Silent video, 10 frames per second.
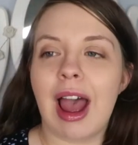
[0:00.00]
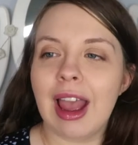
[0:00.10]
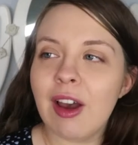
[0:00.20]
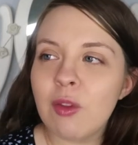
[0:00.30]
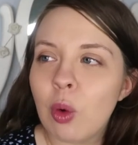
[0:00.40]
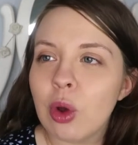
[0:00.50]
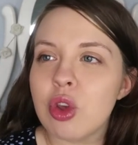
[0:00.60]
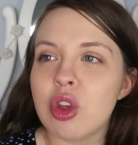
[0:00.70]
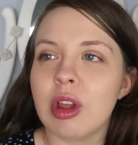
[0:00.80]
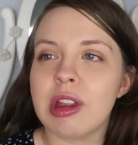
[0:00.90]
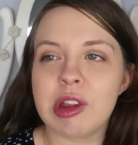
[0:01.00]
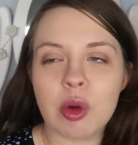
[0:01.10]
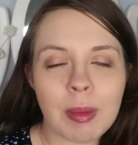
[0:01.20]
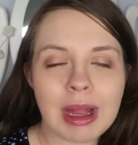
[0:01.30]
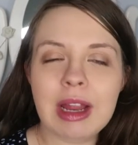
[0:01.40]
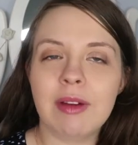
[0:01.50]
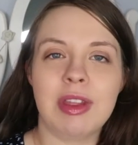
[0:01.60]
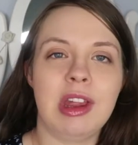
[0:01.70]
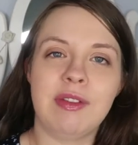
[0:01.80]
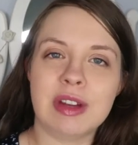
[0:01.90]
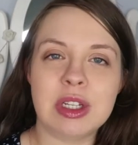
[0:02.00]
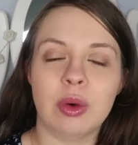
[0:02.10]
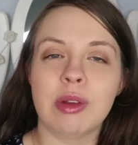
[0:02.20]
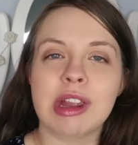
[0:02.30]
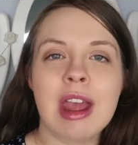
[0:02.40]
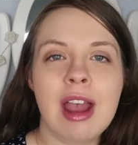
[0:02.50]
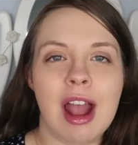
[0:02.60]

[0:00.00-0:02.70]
I have watched so many of these videos